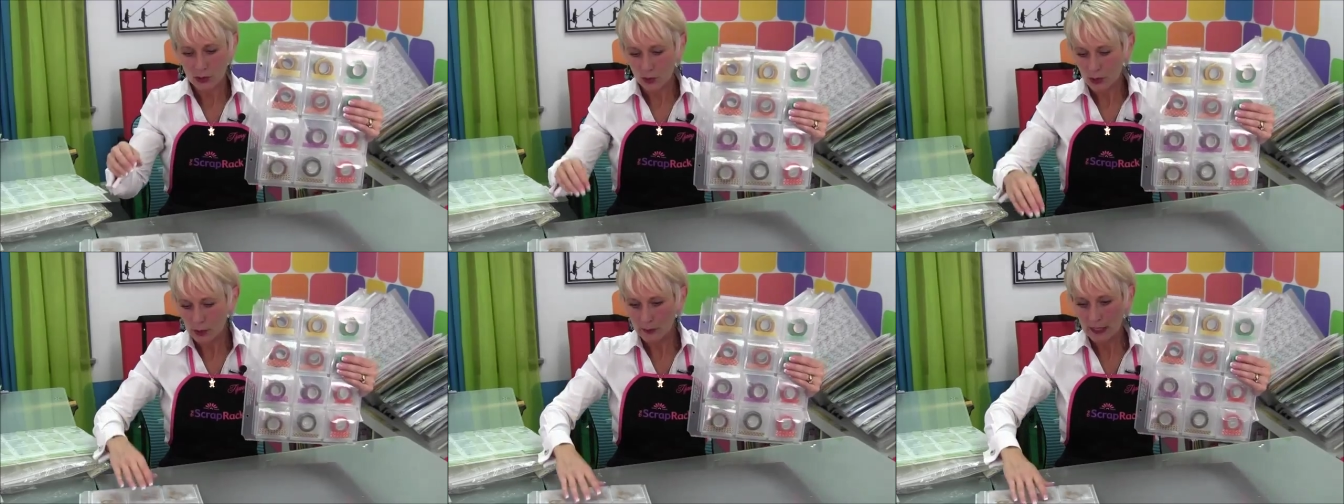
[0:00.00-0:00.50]

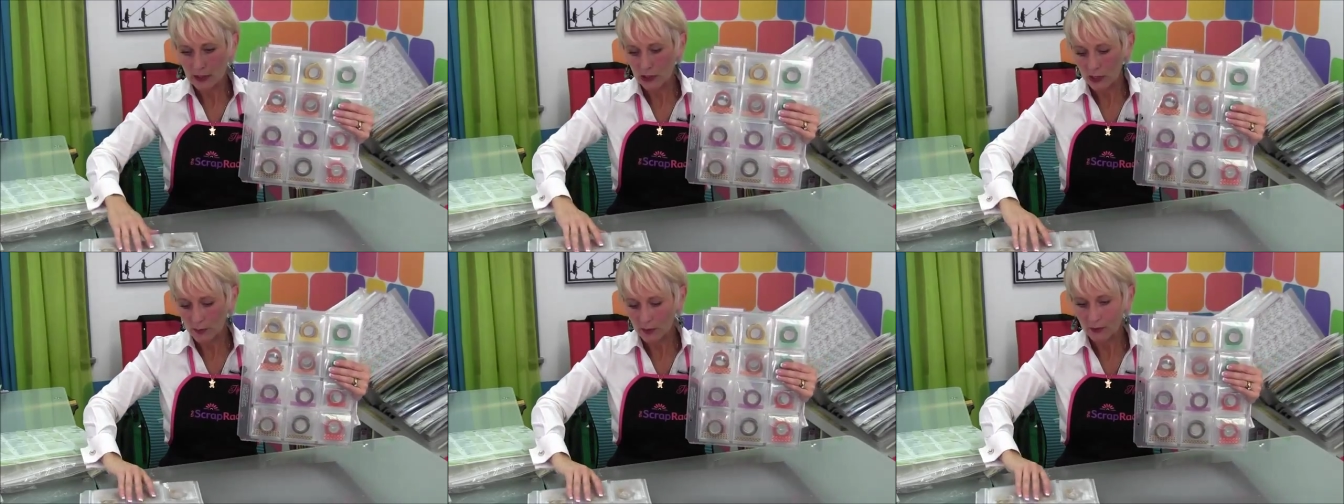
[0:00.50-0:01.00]
storage page,
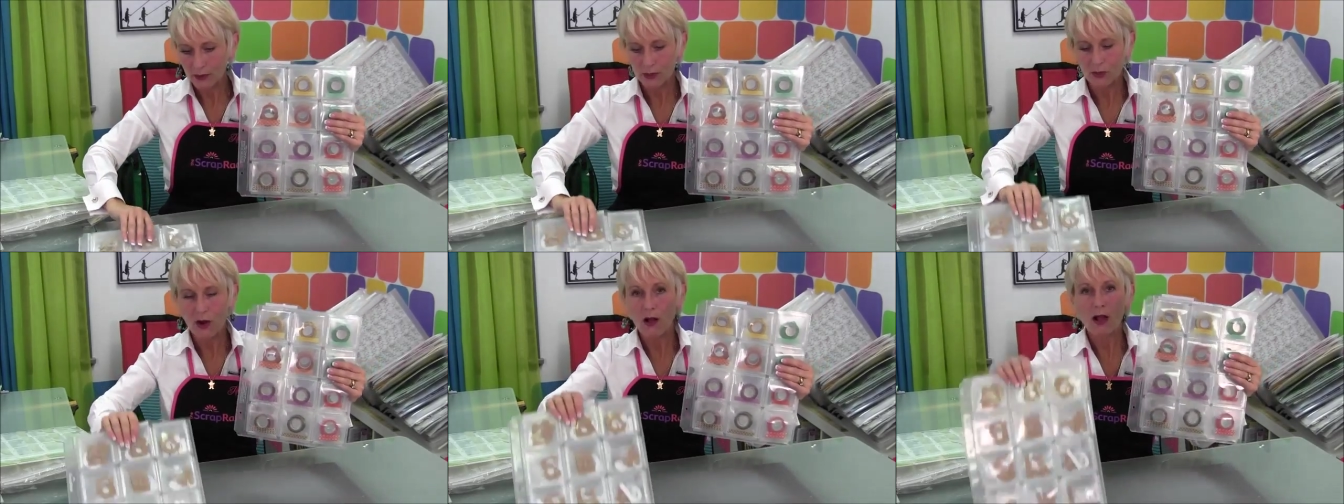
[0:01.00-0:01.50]
you're going to be able to
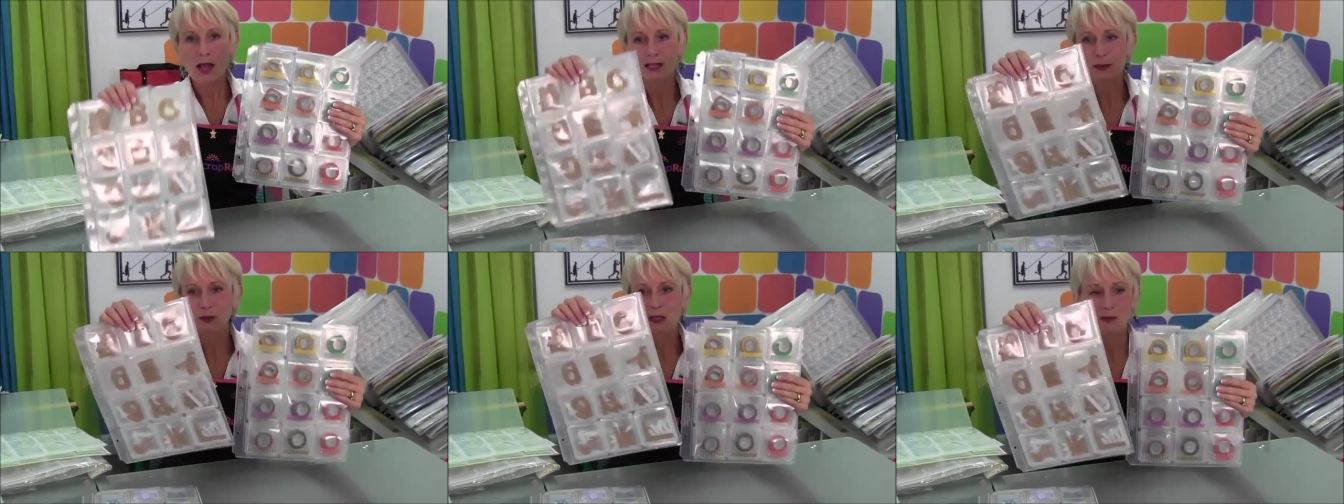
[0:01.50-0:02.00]
store all
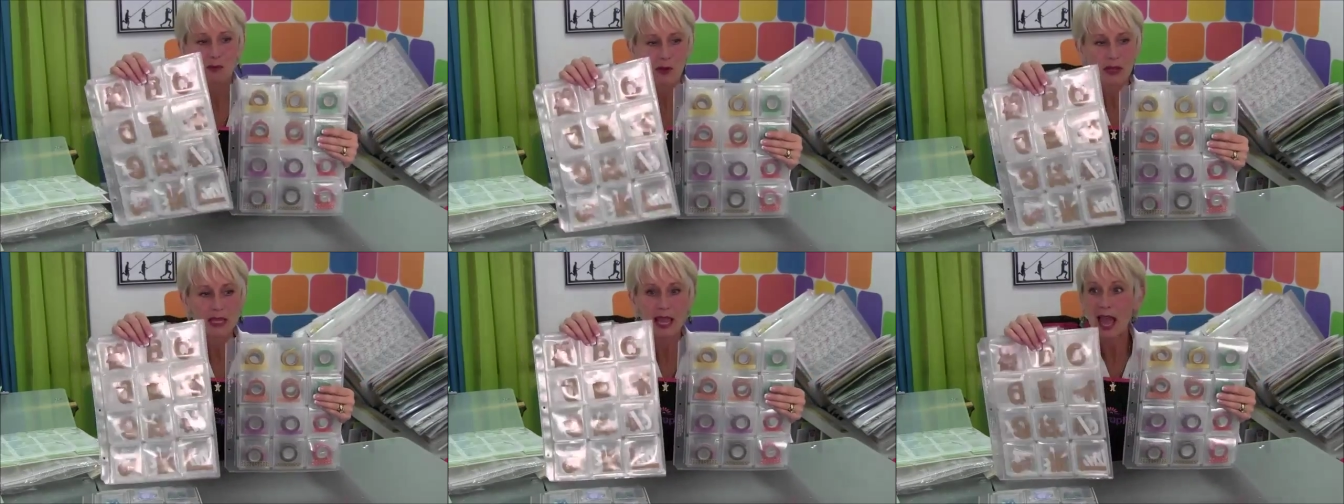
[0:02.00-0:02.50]
kinds of big,
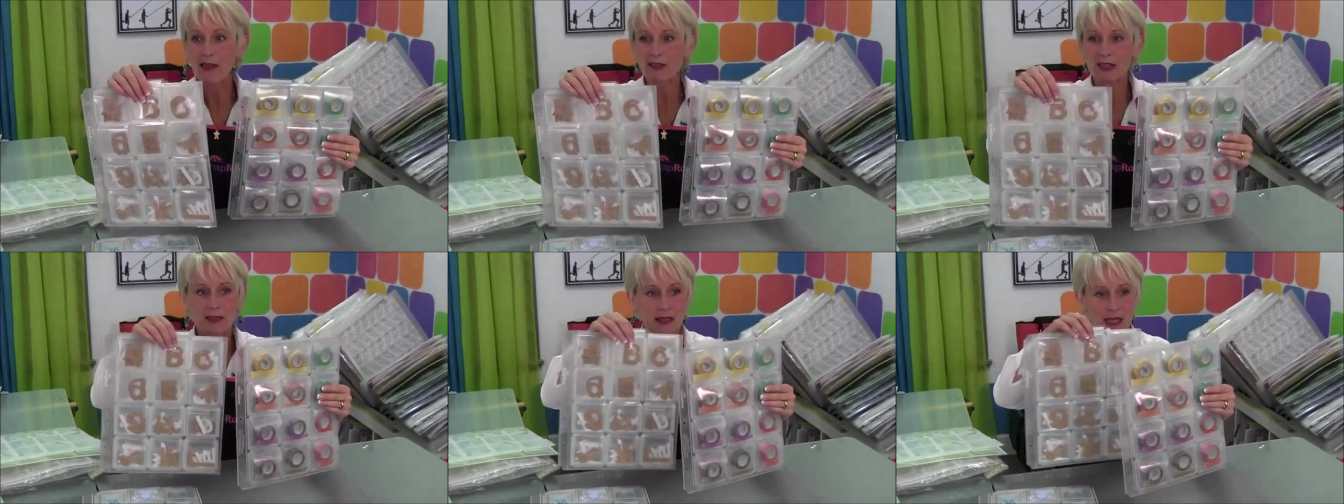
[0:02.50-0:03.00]
bulky,
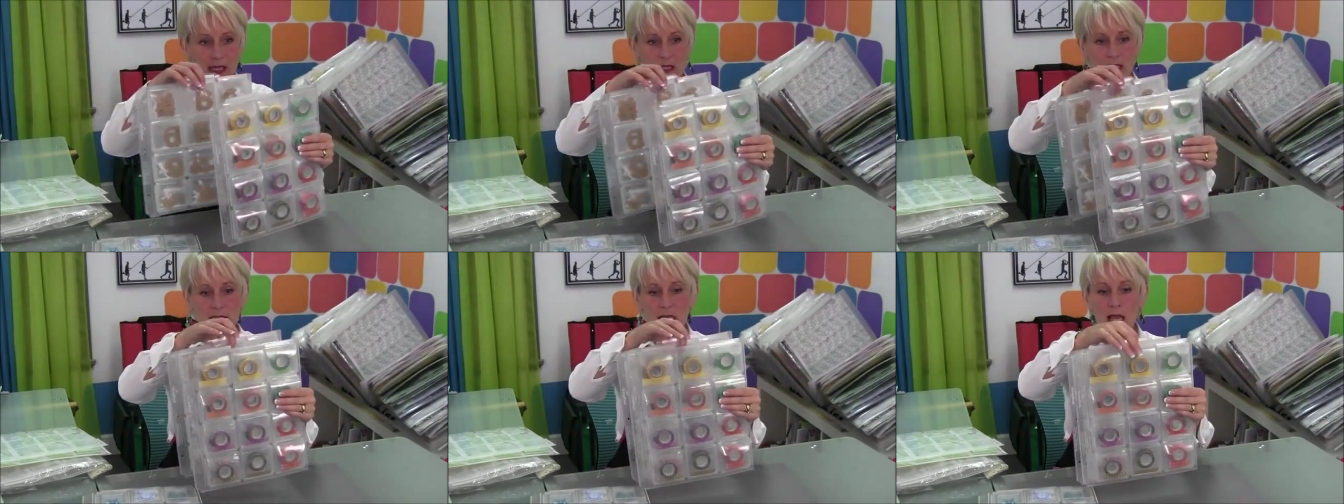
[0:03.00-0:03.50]
heavy
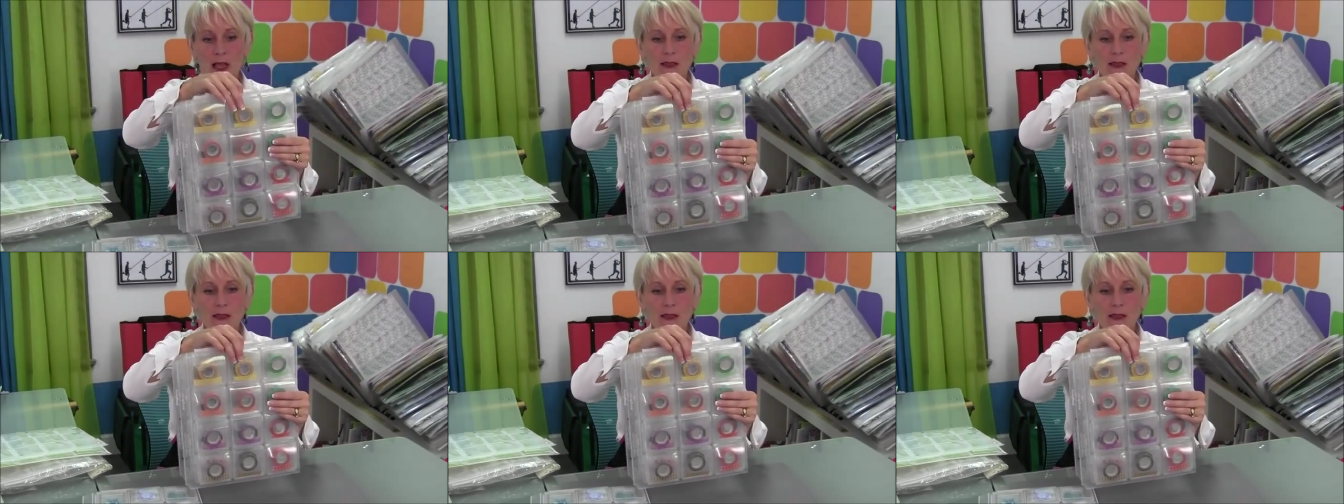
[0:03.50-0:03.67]
things